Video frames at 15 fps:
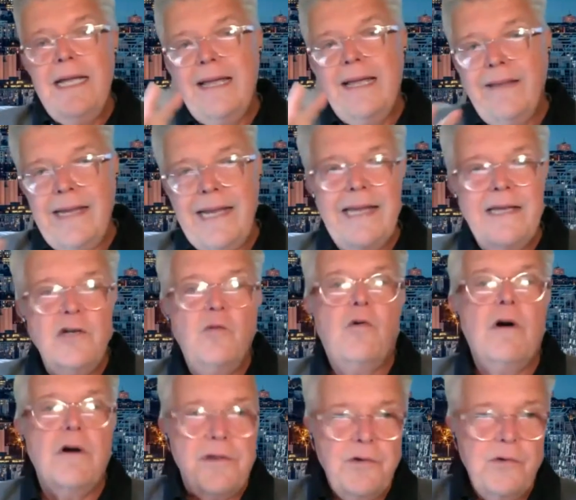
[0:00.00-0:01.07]
And they had to
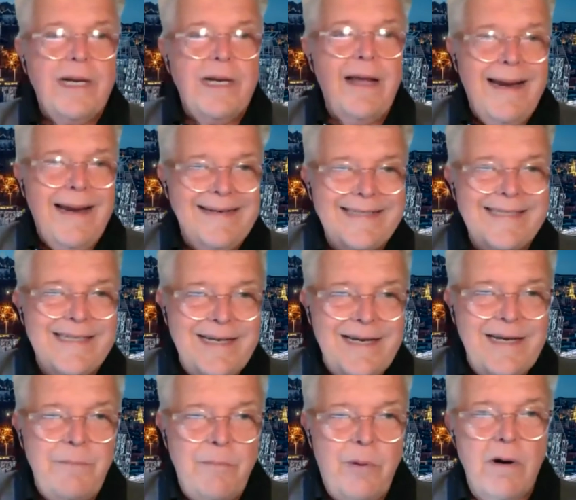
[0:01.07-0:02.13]
walk through a kind of
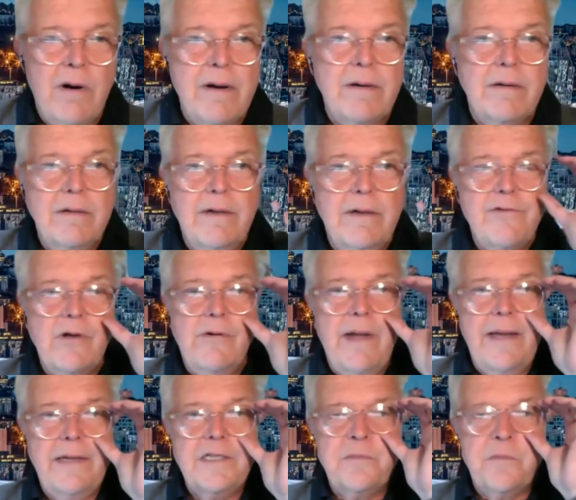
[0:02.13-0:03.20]
seedy part of
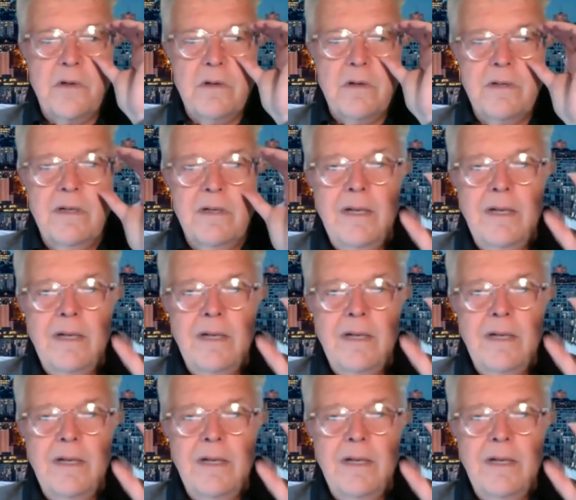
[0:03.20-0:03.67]
Johannesburg.